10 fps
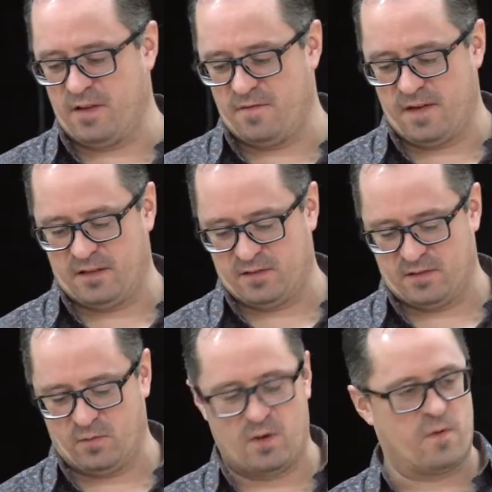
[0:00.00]
the events
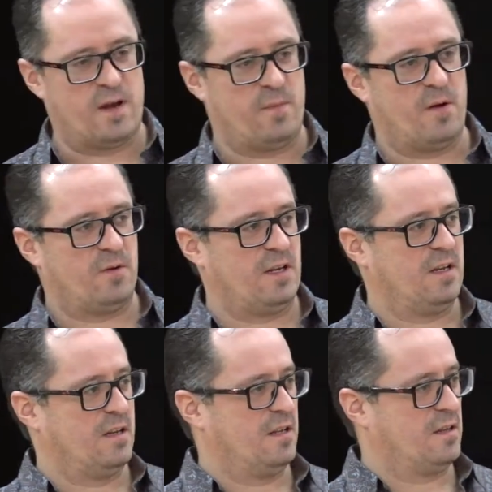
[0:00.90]
that we read about
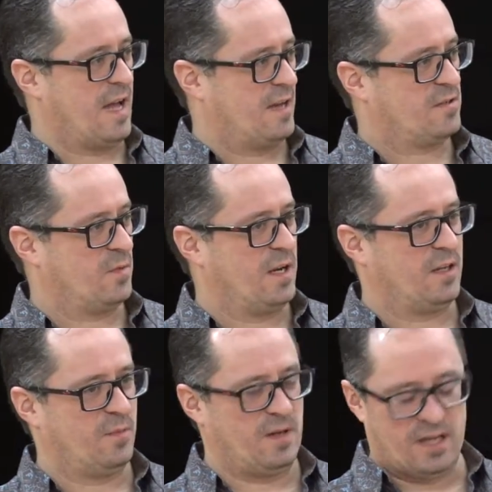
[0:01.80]
in last week
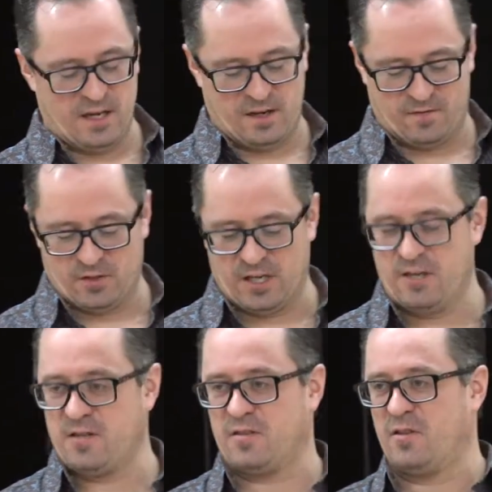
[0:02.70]
at the beginning of
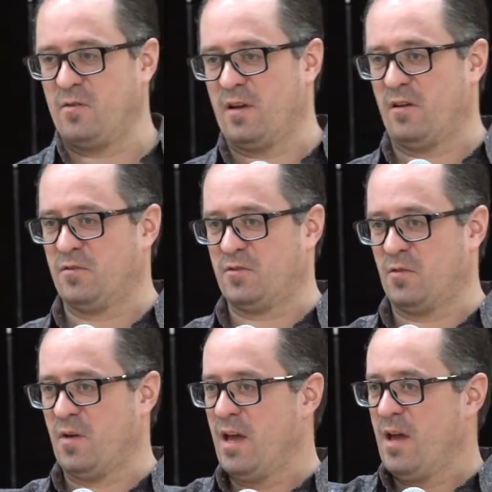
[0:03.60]
Galatians 2 and
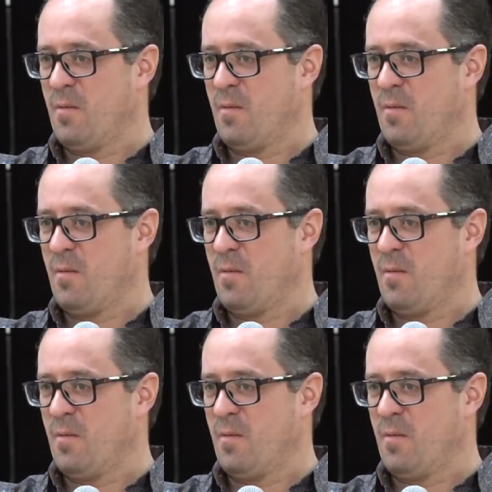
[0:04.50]
also